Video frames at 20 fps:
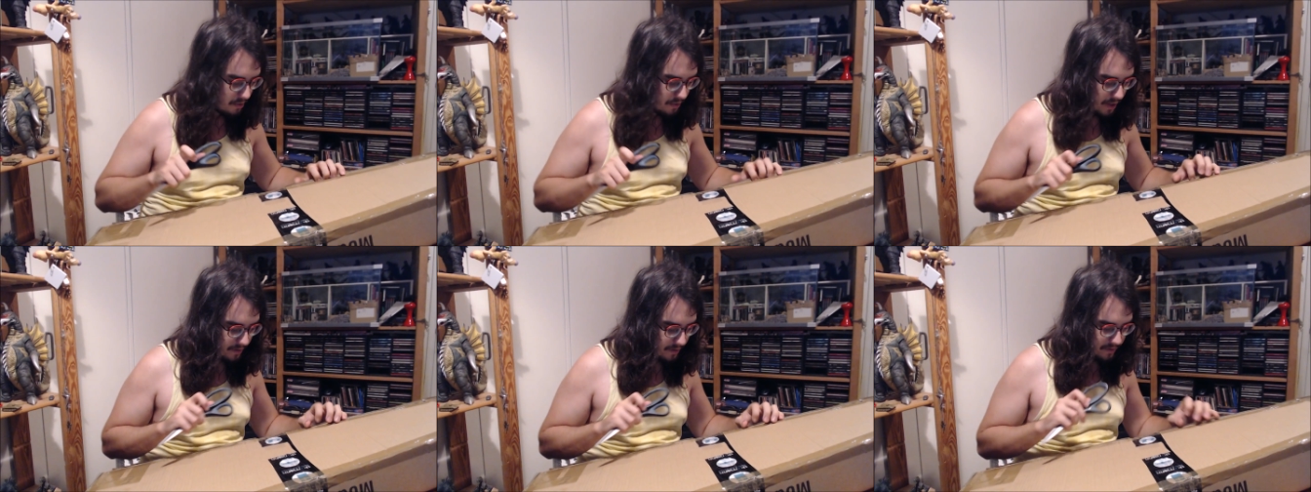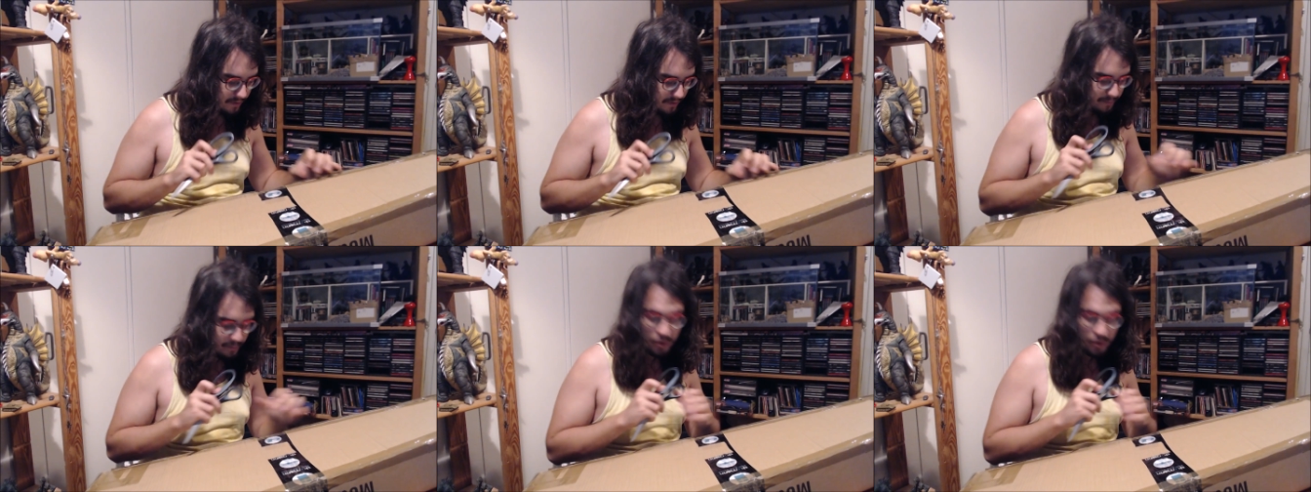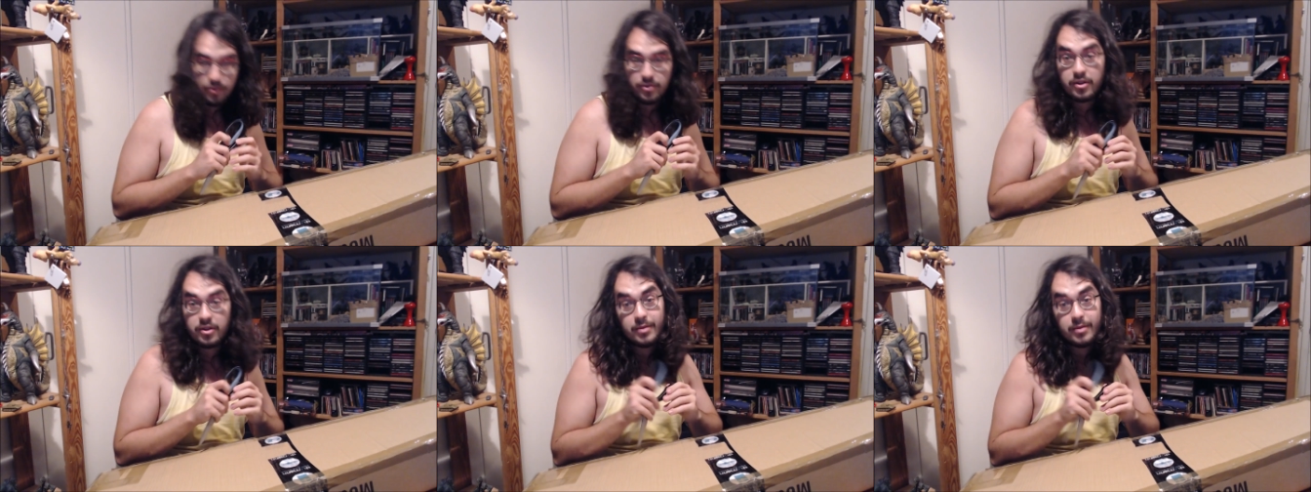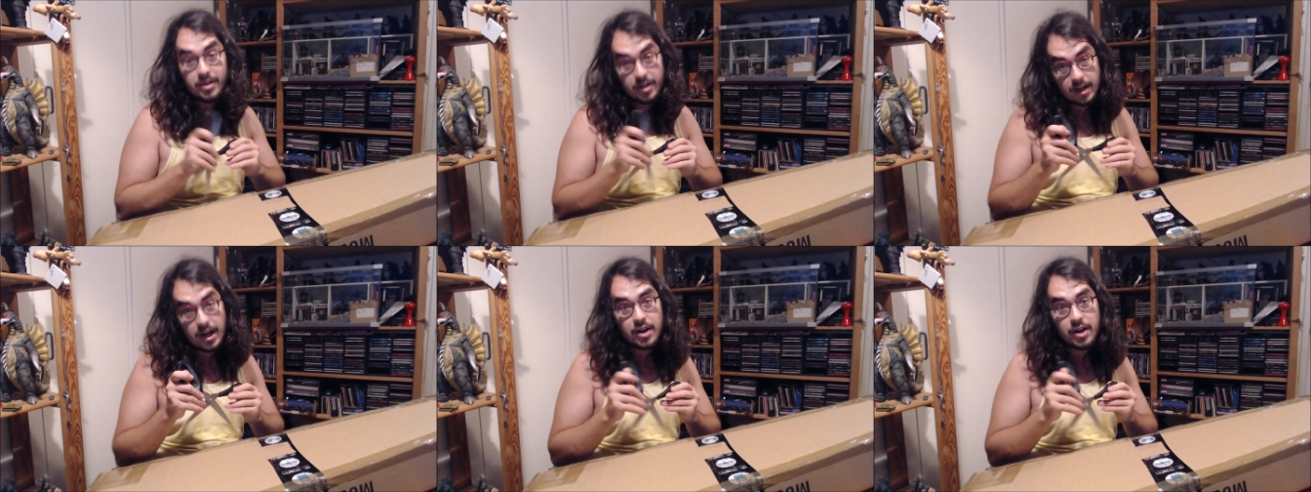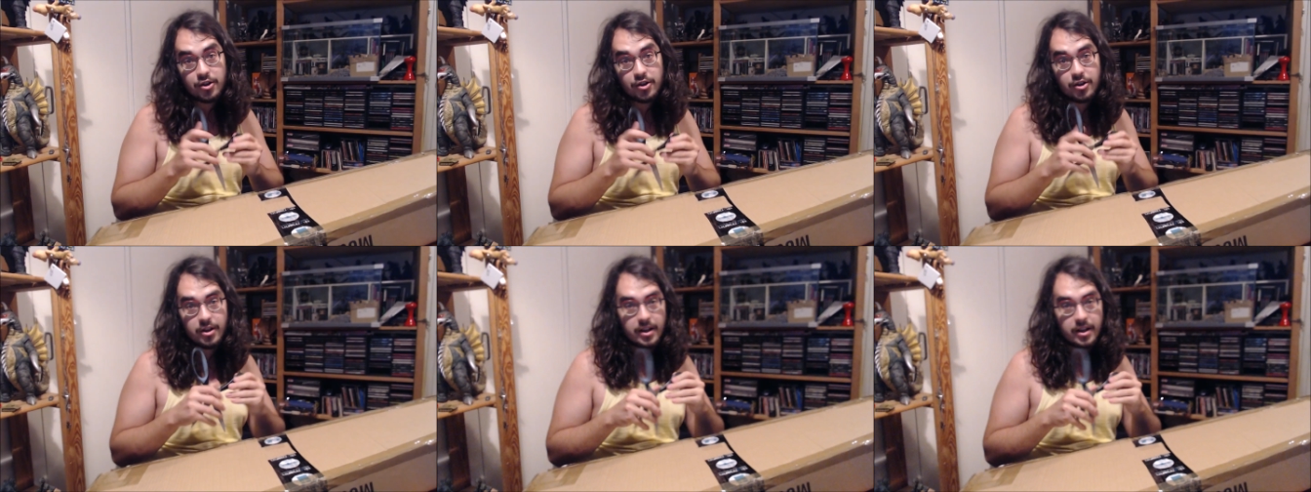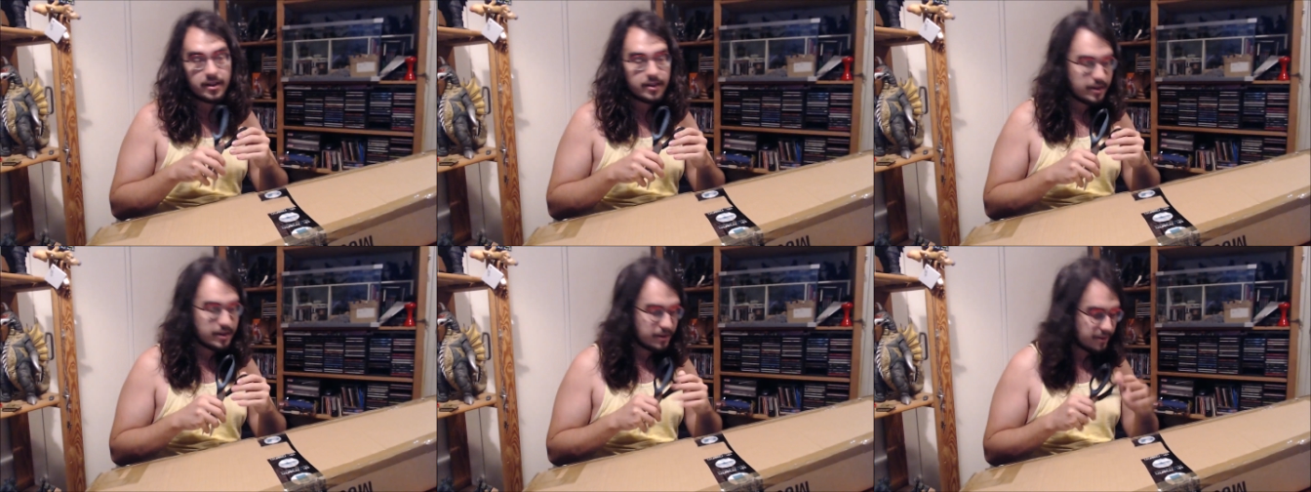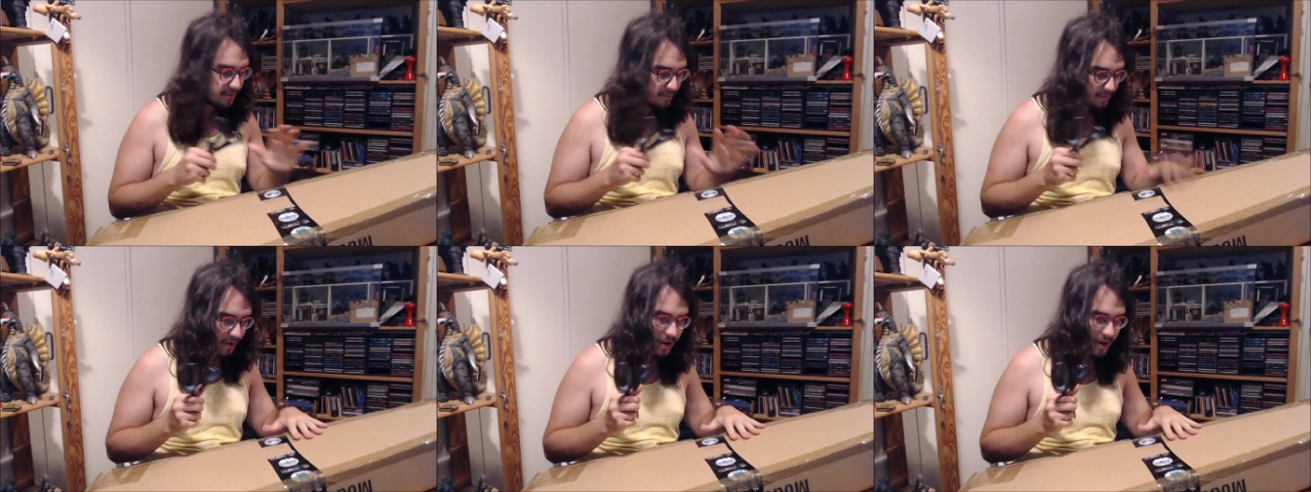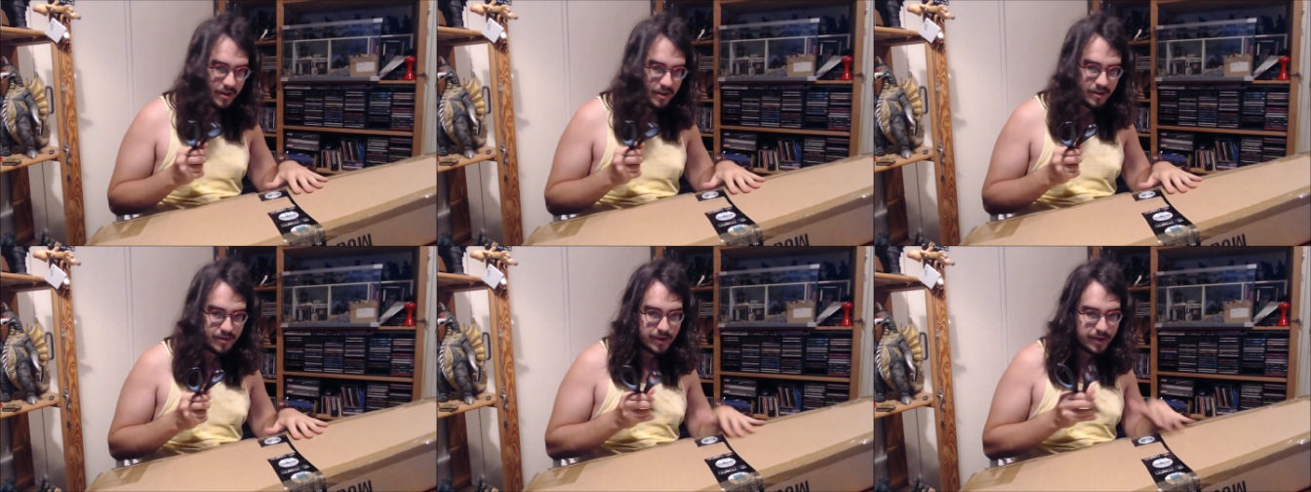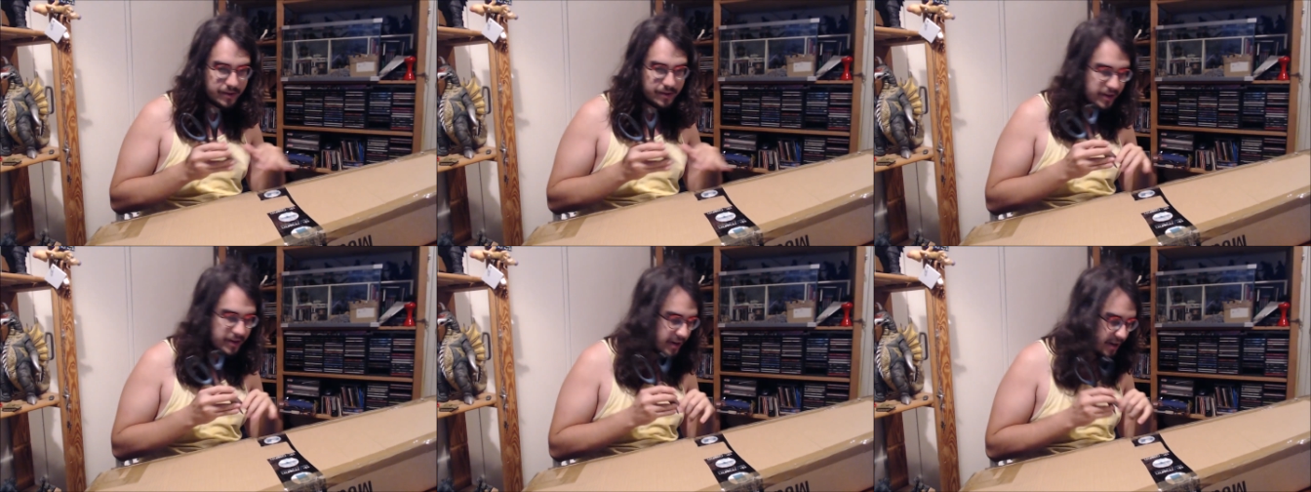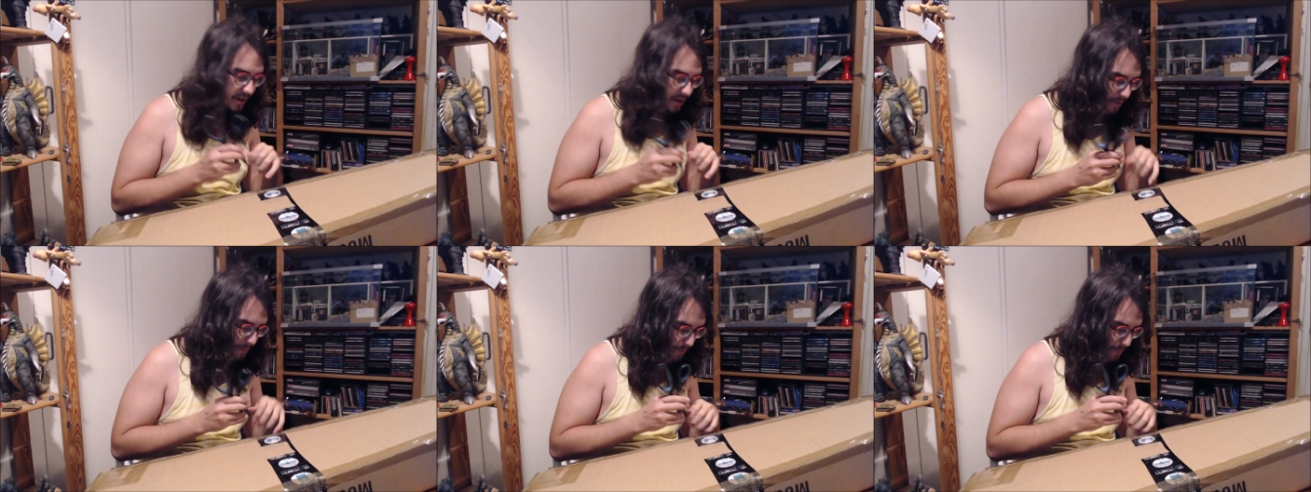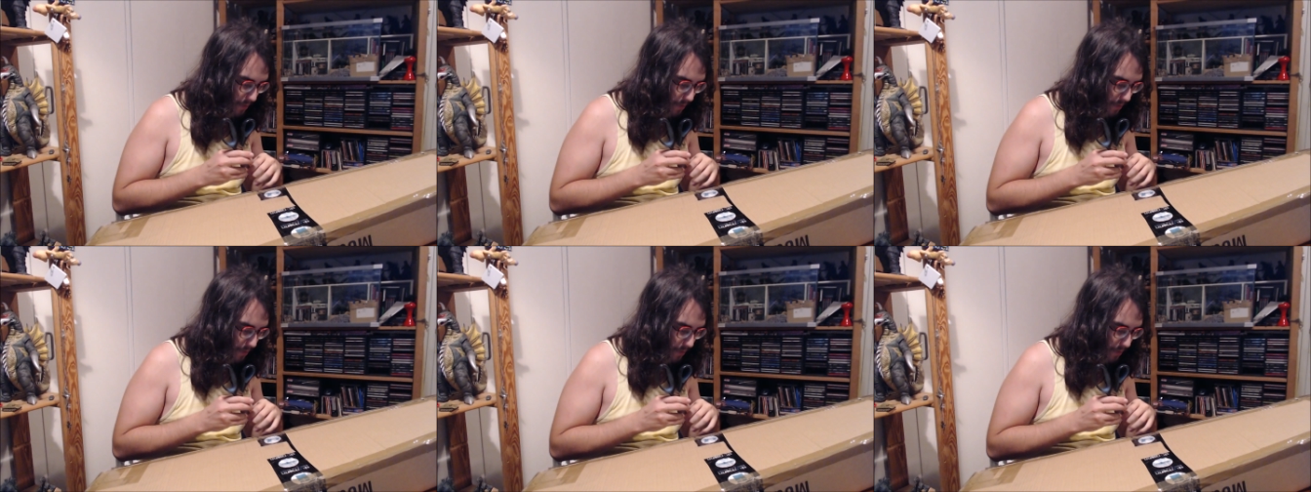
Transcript: they post them internationally, and that's why this thing's here.